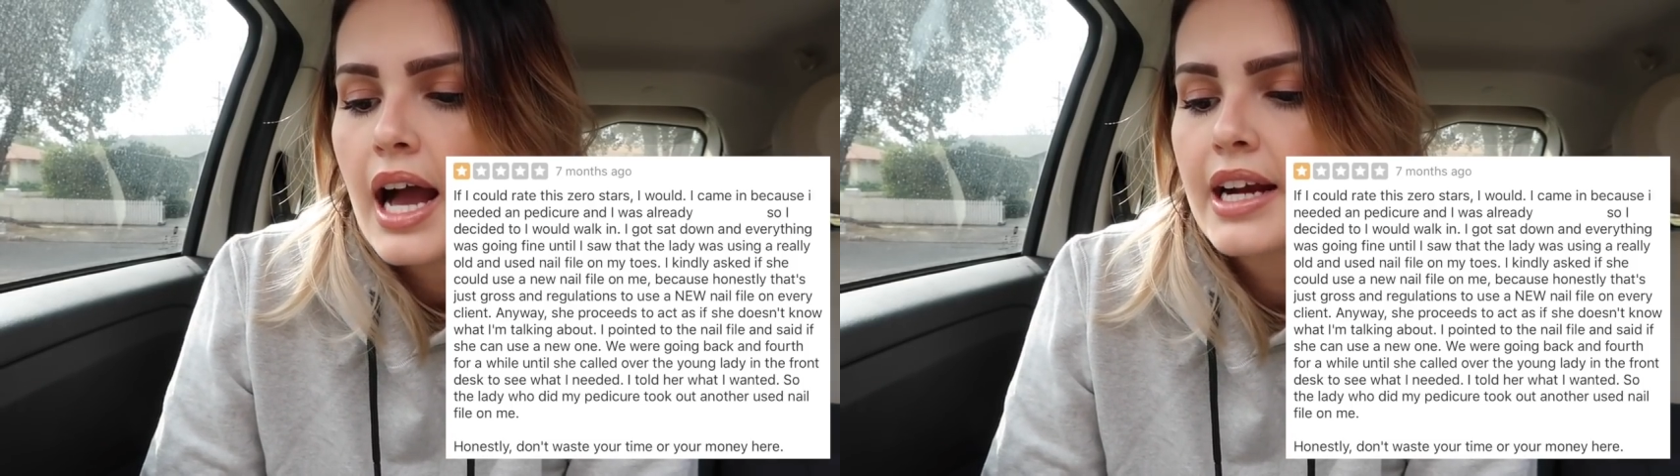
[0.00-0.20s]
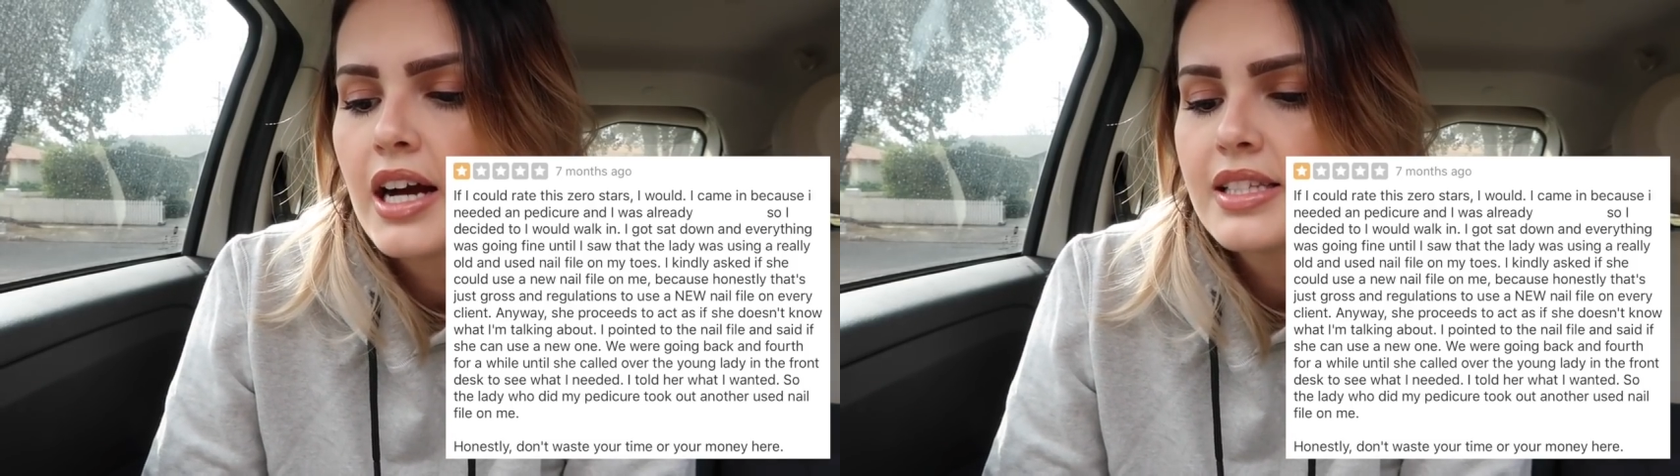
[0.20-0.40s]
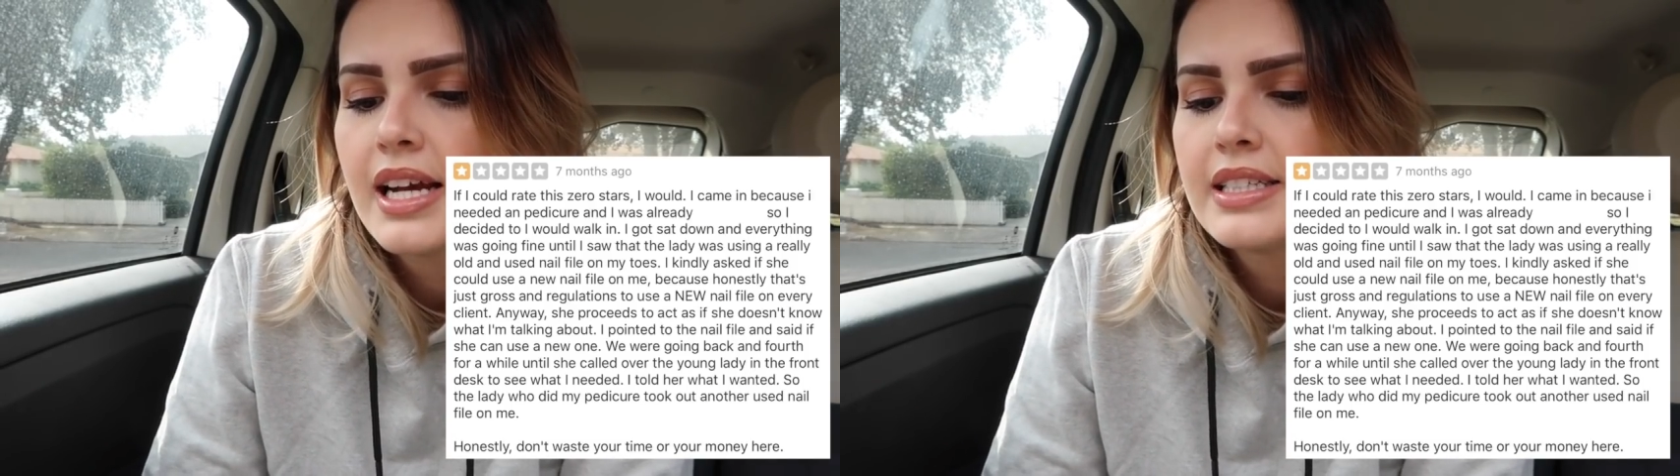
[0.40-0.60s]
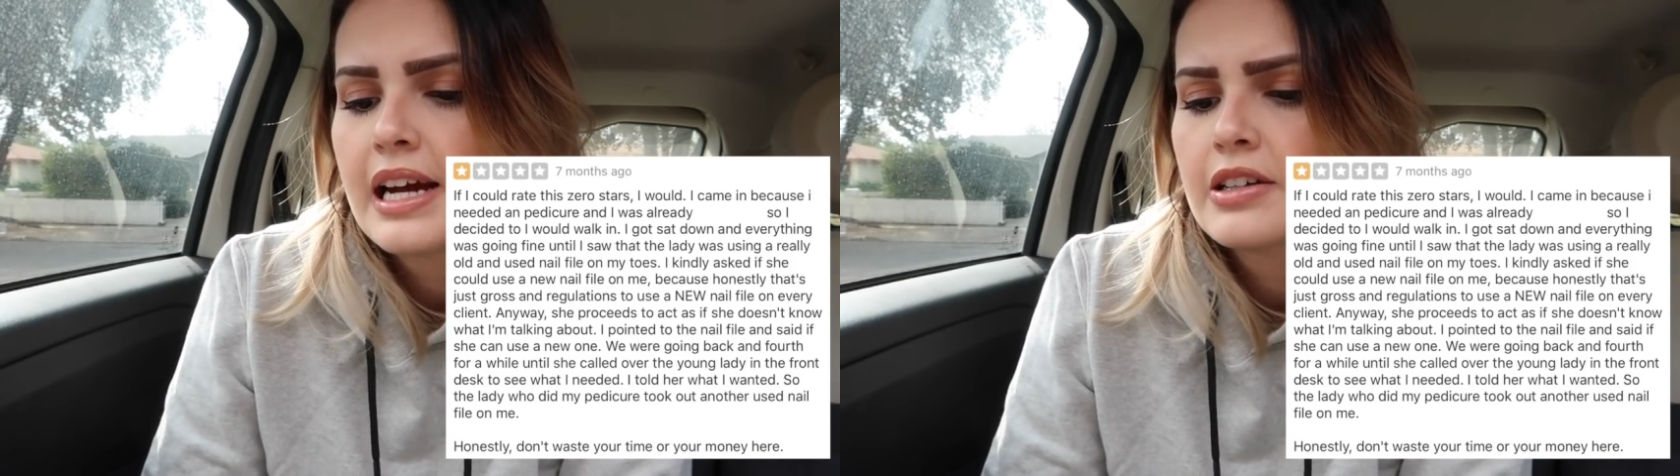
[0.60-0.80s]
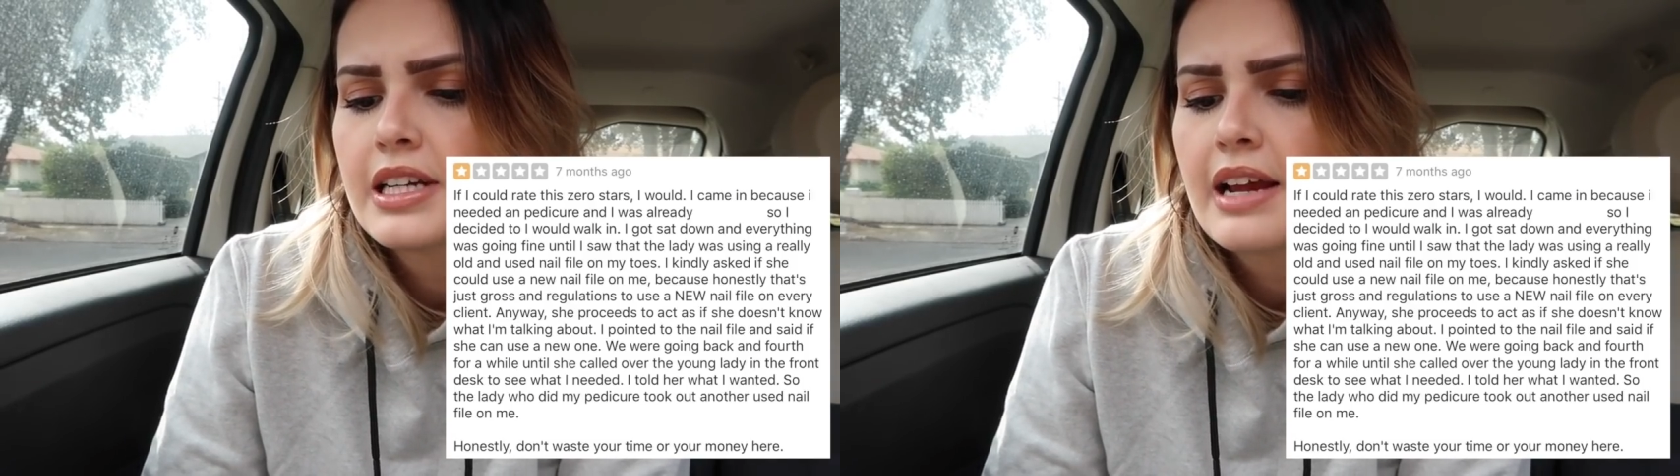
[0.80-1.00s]
I got sat
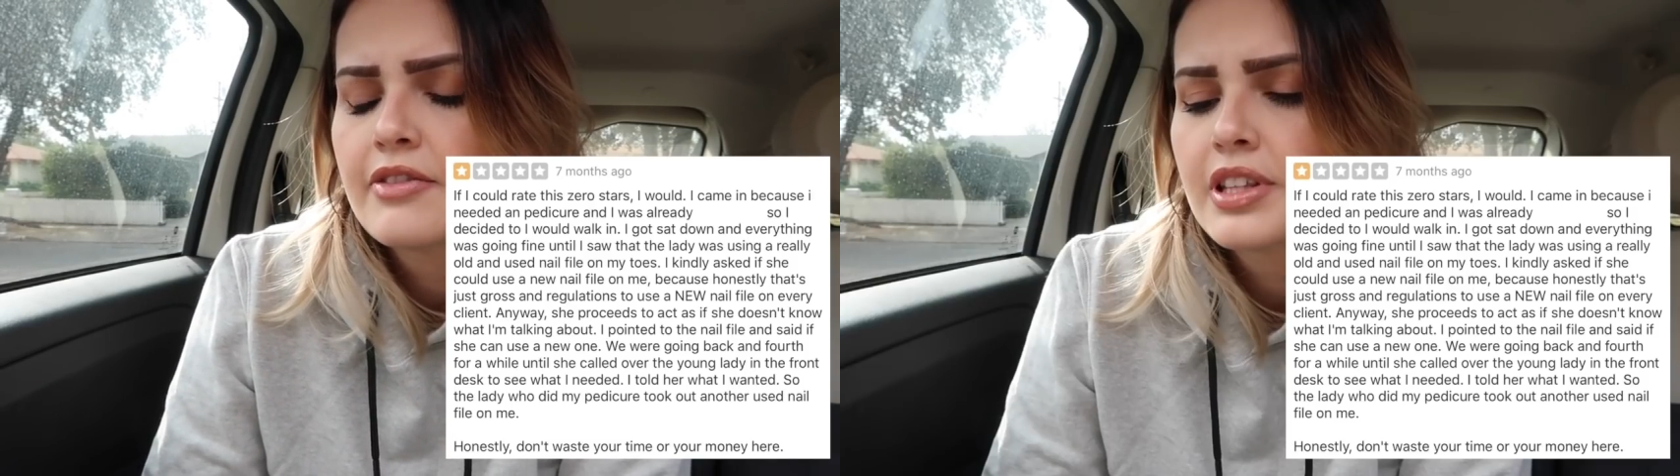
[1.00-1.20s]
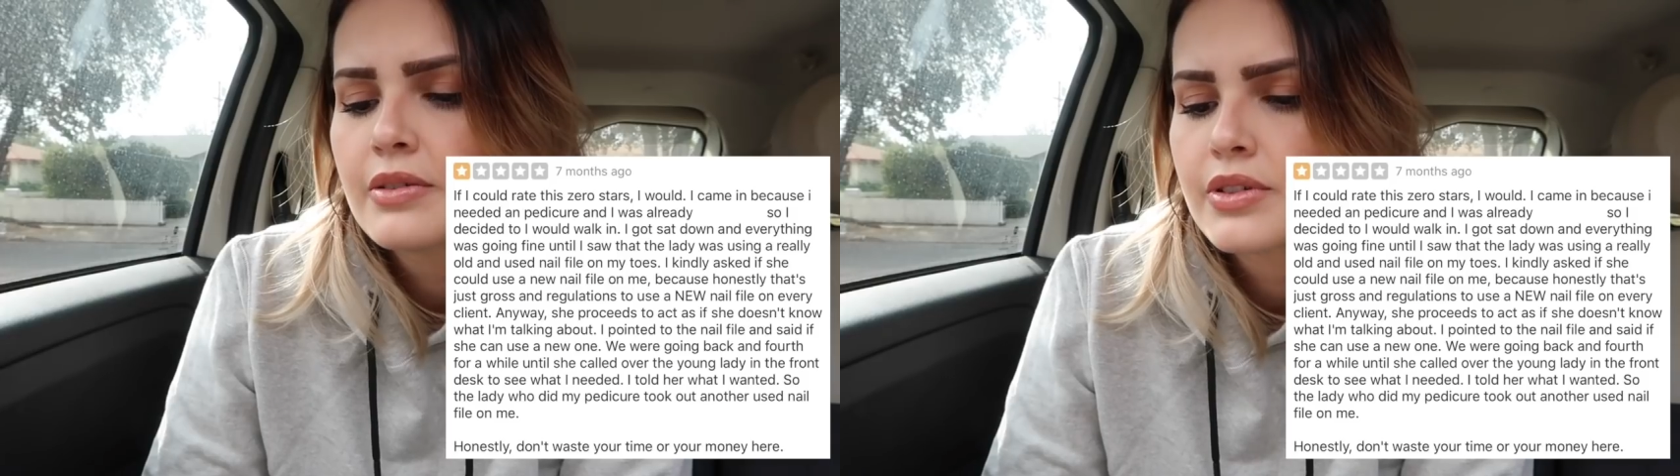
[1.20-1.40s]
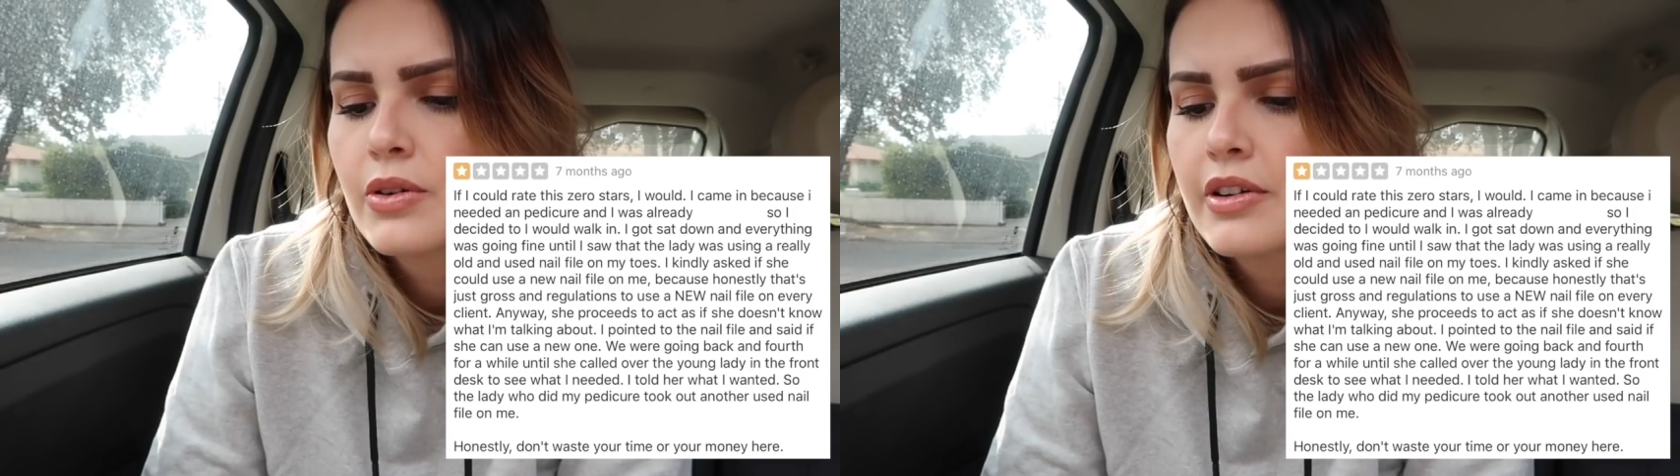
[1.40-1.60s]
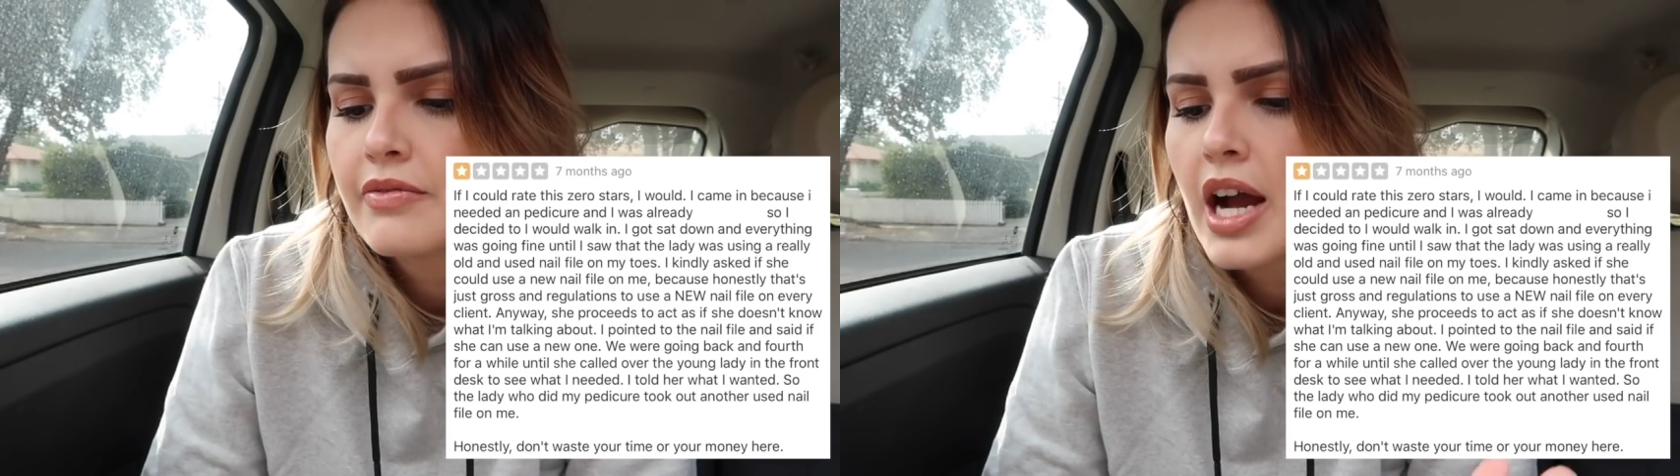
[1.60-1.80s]
down and everything was going